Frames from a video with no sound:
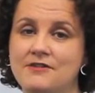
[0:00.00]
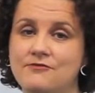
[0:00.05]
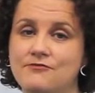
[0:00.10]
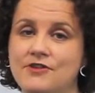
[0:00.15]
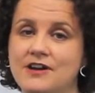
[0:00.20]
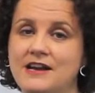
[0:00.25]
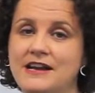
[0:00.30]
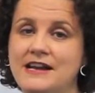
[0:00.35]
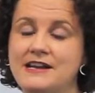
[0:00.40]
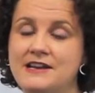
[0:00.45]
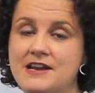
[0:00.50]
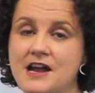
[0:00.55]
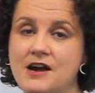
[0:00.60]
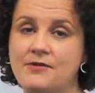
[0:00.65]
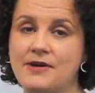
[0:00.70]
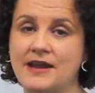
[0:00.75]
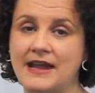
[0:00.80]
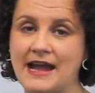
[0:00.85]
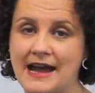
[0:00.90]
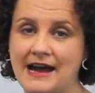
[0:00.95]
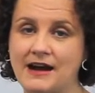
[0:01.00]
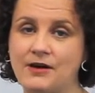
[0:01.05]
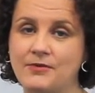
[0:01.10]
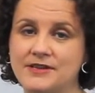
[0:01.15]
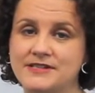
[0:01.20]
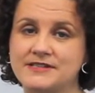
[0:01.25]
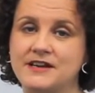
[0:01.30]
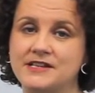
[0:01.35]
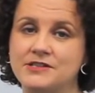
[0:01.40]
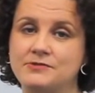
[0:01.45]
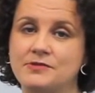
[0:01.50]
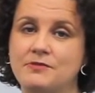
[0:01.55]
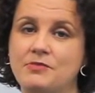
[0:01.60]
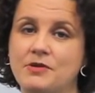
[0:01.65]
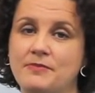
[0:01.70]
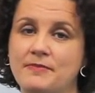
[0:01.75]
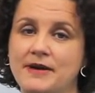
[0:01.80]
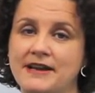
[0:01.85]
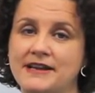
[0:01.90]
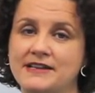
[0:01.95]
really knowing how it's going to
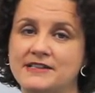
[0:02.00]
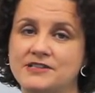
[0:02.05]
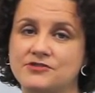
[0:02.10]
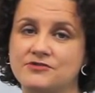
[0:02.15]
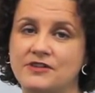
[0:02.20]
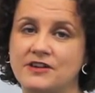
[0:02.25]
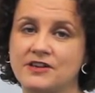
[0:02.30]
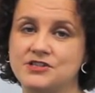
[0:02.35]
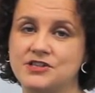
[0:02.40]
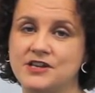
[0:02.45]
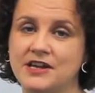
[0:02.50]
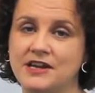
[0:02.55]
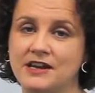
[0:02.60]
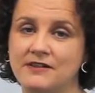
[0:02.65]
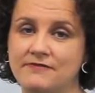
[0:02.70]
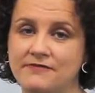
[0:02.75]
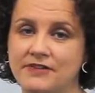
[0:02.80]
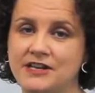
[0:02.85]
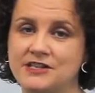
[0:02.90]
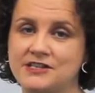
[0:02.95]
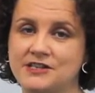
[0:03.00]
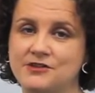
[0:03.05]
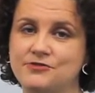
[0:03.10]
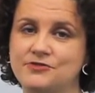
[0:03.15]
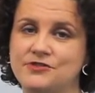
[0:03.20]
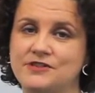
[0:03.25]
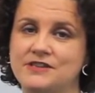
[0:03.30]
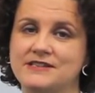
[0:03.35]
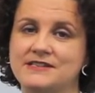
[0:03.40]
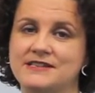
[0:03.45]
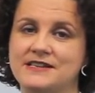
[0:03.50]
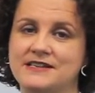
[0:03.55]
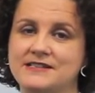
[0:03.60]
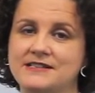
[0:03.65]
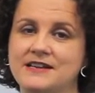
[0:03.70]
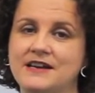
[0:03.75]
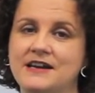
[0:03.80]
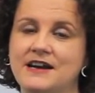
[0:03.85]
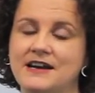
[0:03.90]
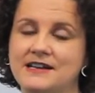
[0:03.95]
implement its strategy and reach the
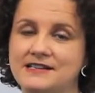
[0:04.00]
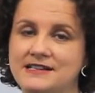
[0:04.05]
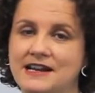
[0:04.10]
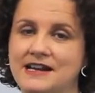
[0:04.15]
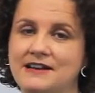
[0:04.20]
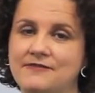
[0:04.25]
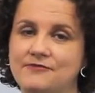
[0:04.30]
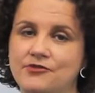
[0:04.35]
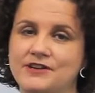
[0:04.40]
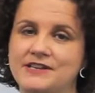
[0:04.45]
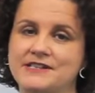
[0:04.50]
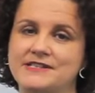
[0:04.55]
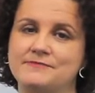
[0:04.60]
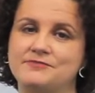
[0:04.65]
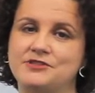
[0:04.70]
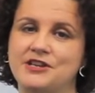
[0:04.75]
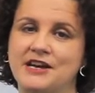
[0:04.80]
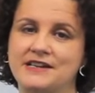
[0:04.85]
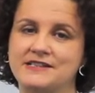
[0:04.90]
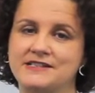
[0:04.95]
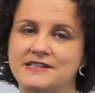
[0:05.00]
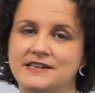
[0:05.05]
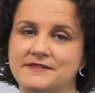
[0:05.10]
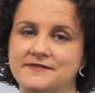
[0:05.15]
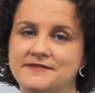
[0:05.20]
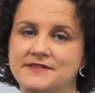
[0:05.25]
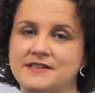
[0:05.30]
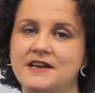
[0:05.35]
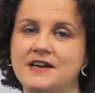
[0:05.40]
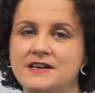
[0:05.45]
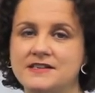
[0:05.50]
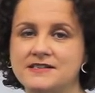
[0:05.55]
audiences and deliver on its objectives.